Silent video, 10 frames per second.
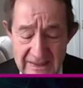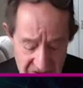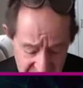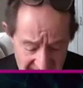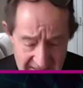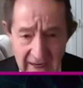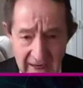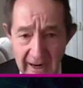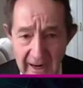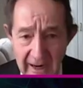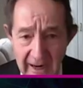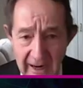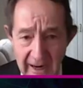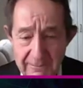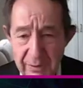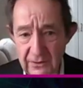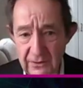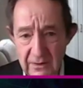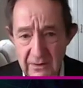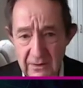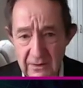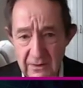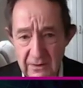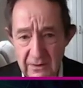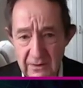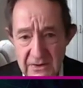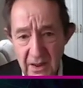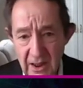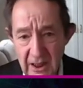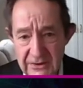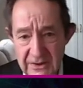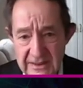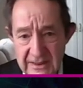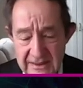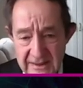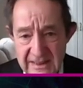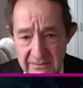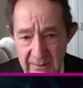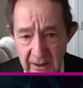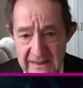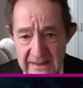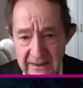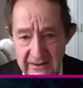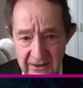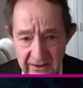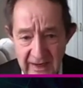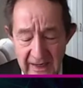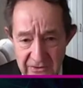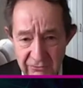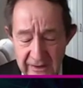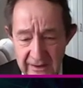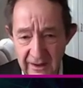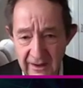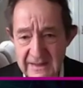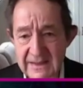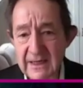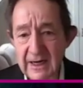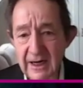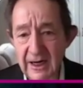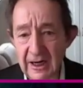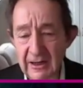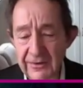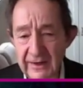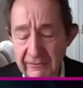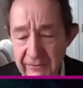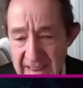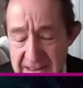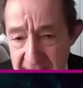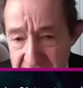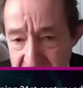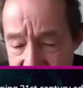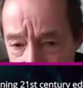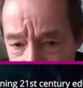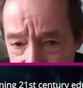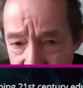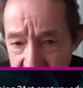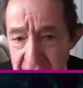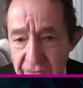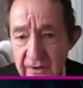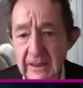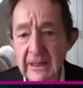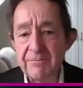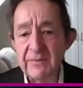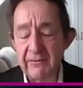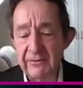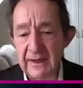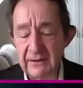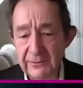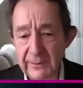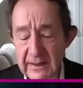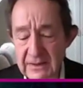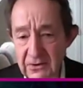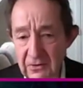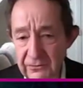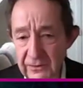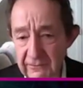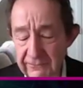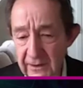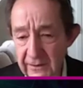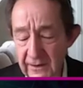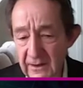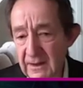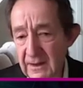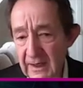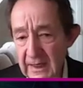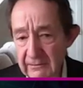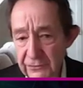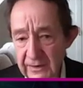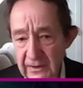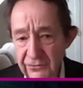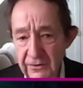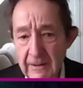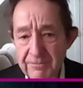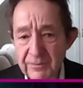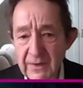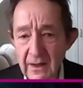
And today I'm pleading with you to smell that silicon and to realize that every aspect of school is changing, every aspect of further higher education